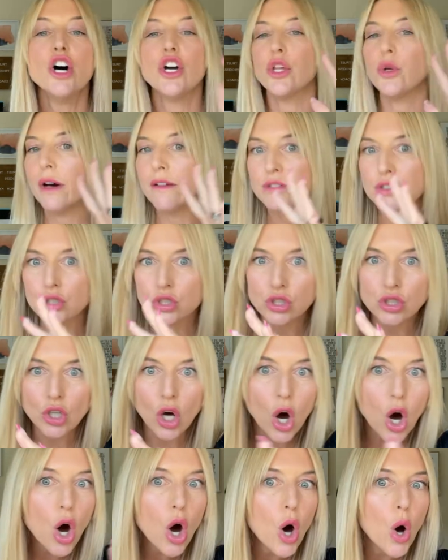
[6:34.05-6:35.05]
You have
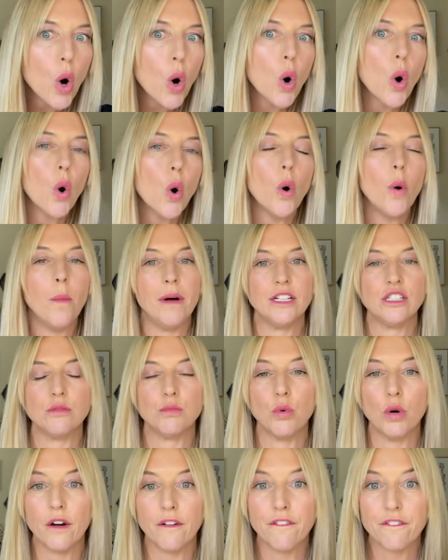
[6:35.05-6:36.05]
so much
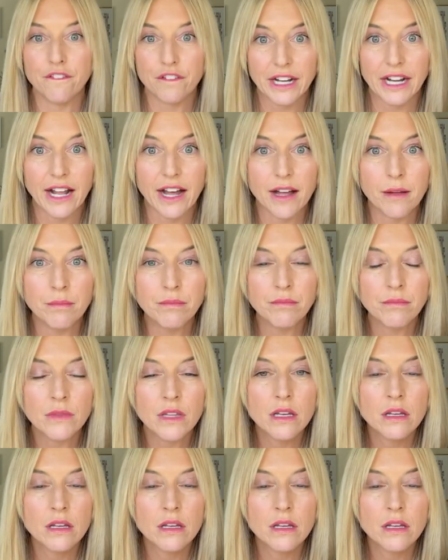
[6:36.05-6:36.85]
more freedom.